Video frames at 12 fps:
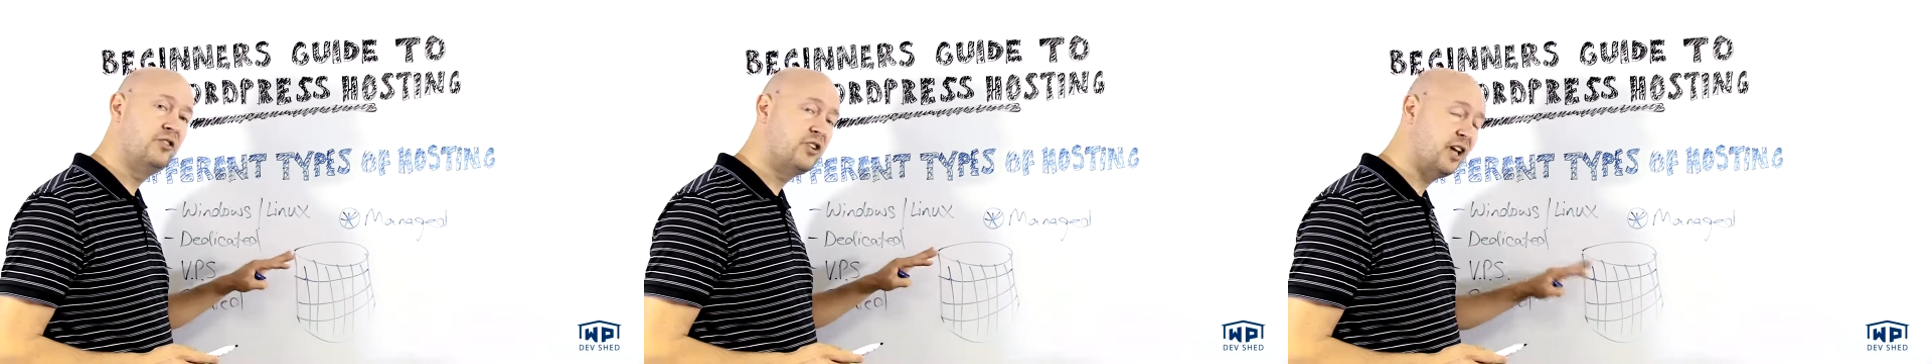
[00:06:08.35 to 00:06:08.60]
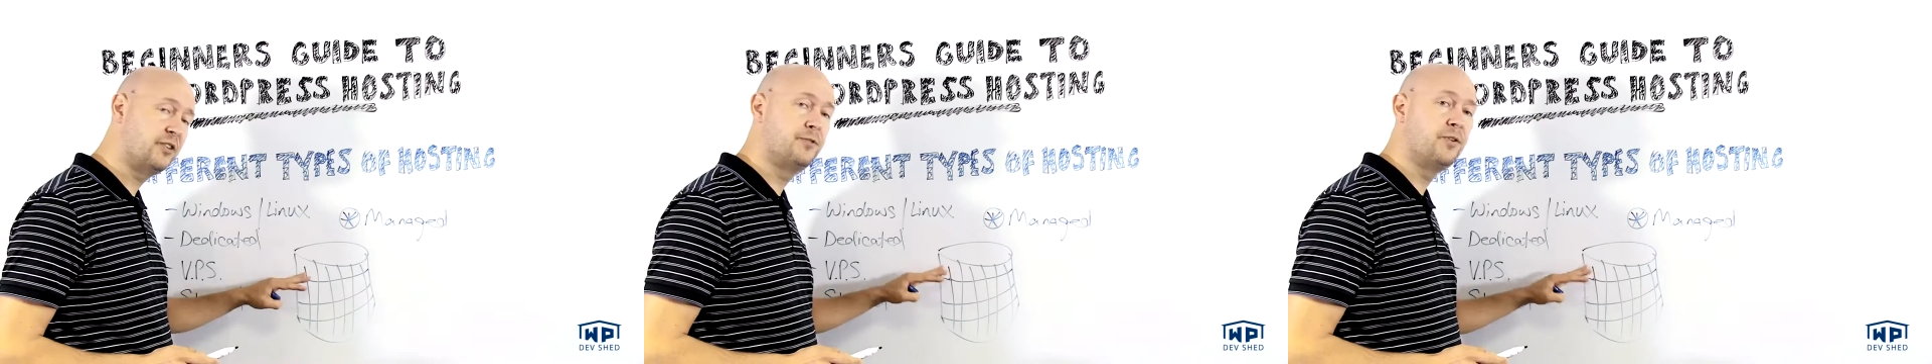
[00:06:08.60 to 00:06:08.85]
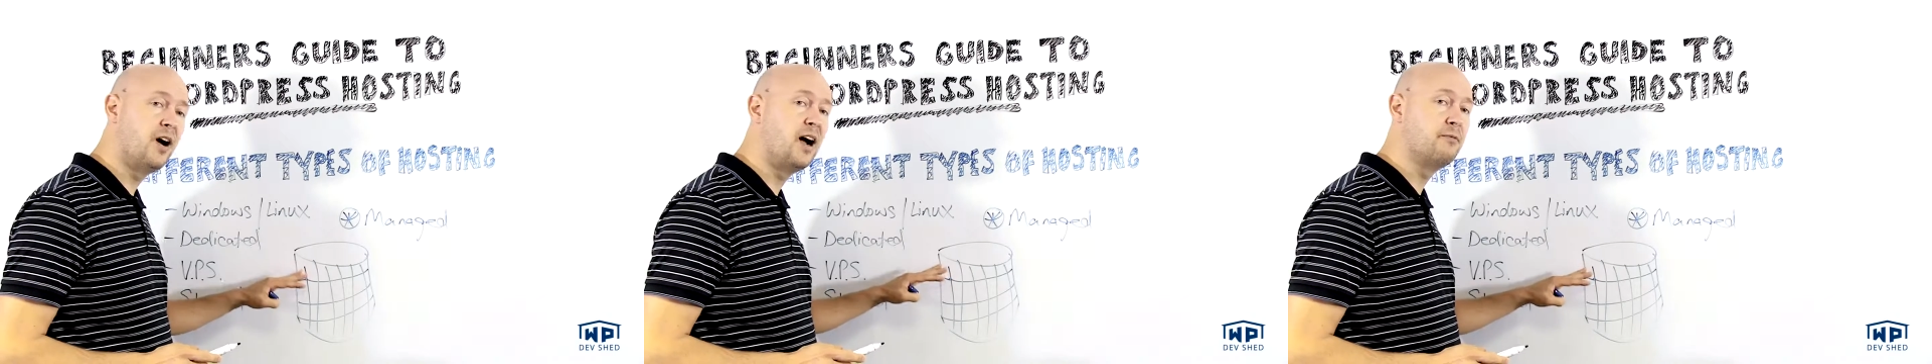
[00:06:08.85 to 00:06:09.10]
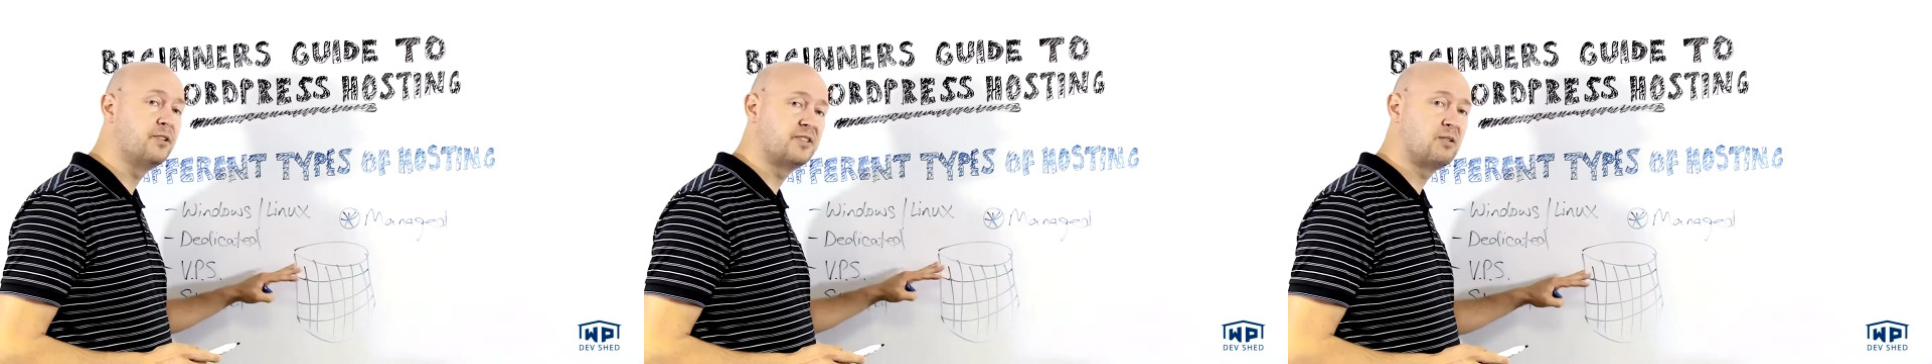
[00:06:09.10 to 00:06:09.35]
just
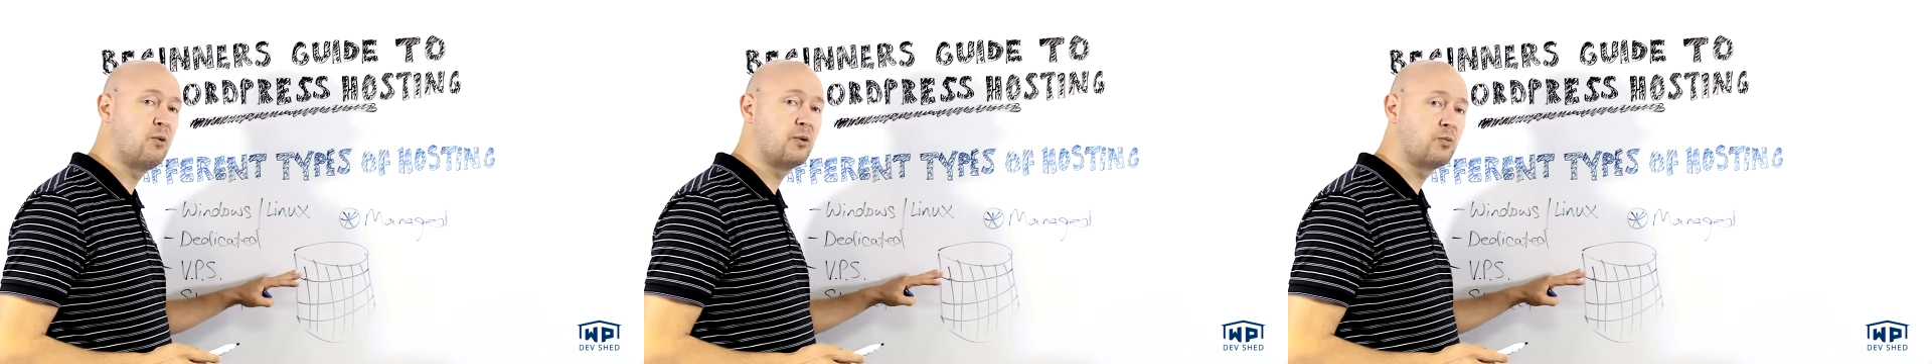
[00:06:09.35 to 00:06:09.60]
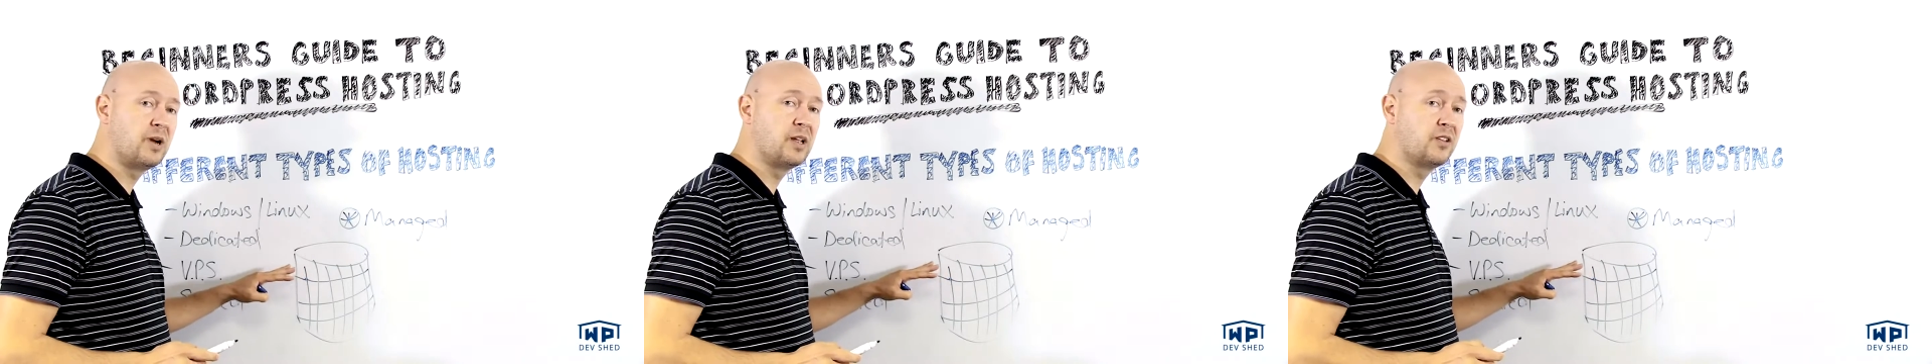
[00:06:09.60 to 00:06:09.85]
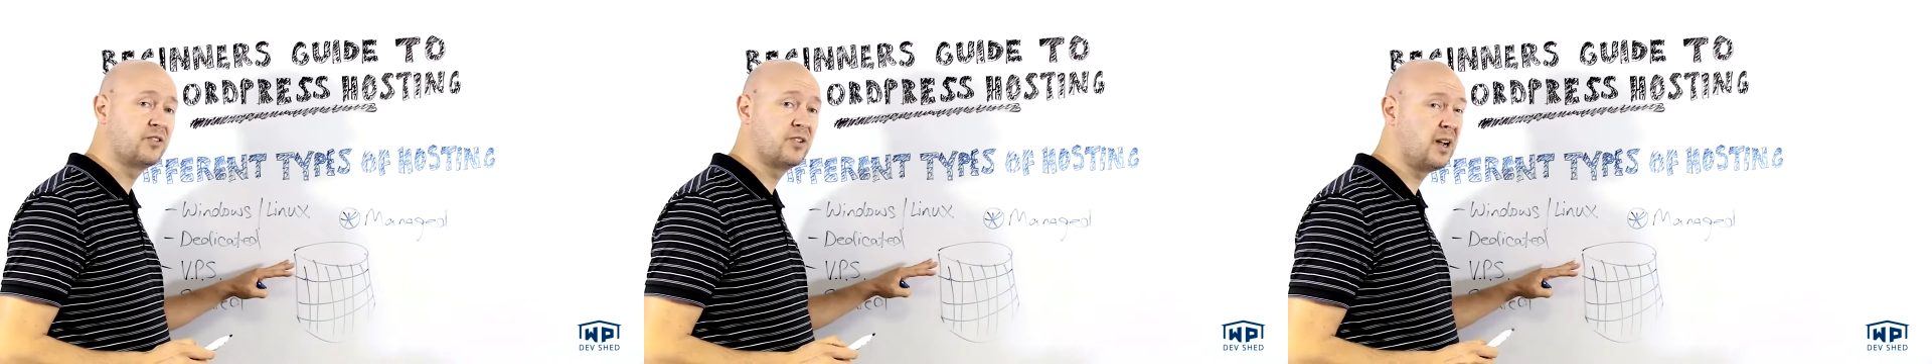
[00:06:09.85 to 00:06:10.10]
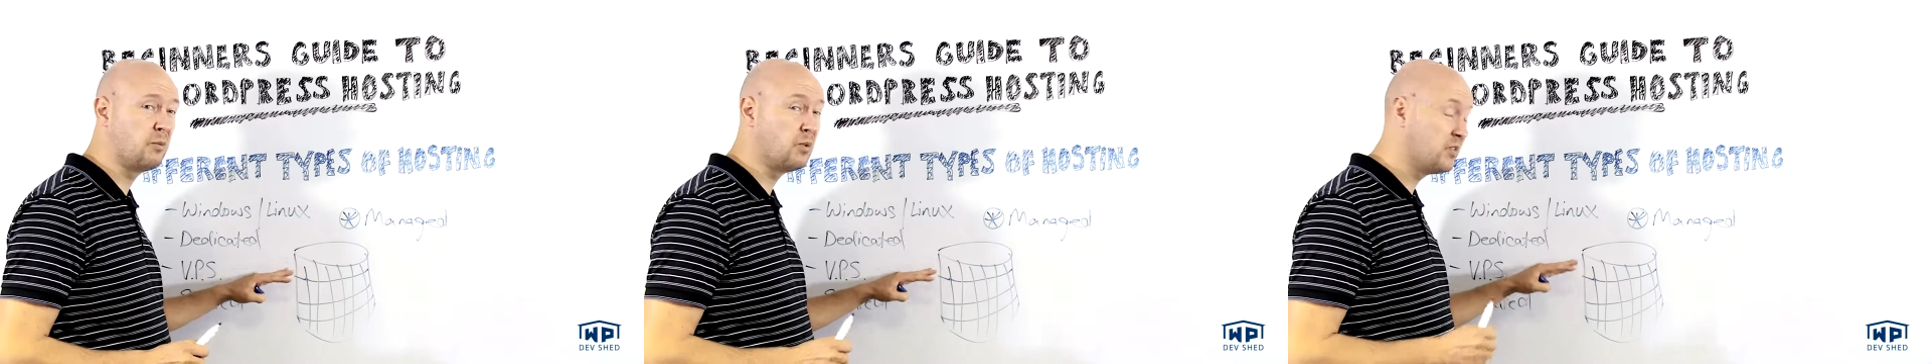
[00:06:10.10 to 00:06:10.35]
fine for someone running a
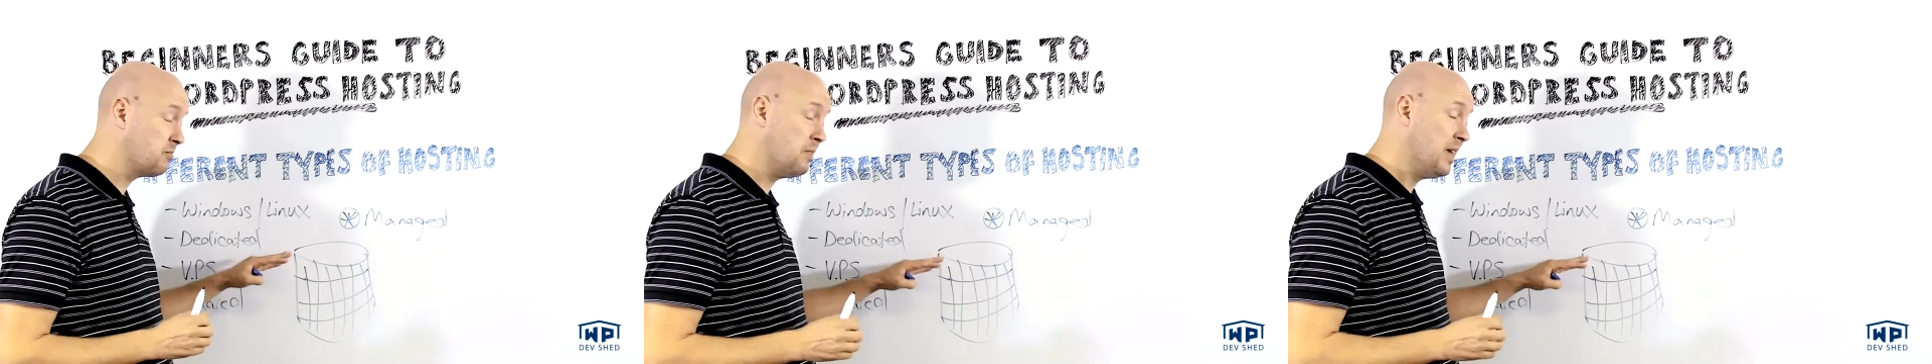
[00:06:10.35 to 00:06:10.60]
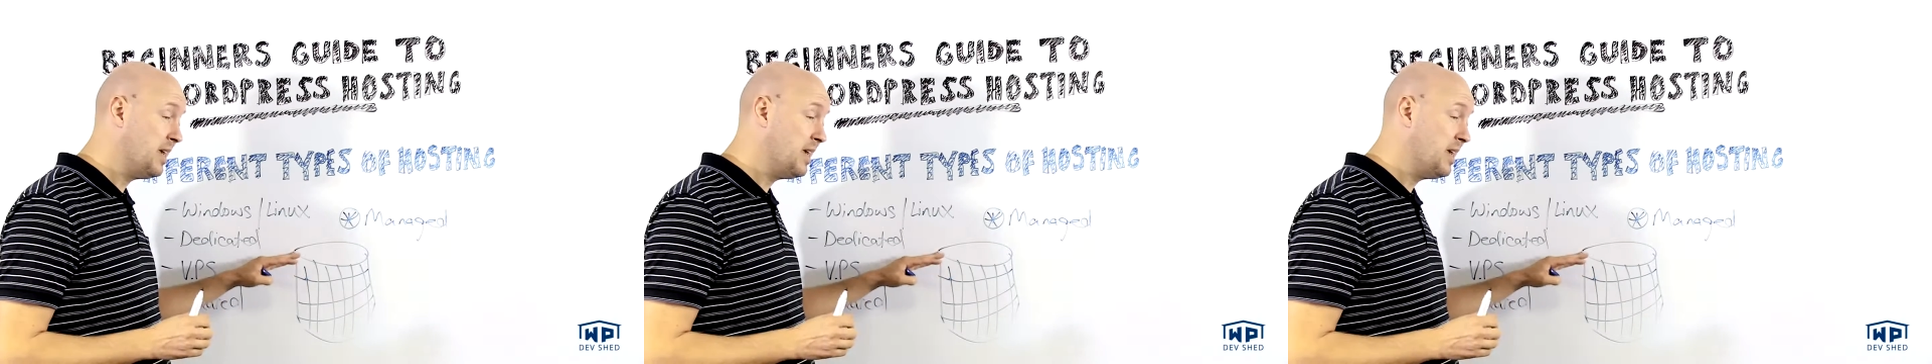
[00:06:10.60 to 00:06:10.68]
site which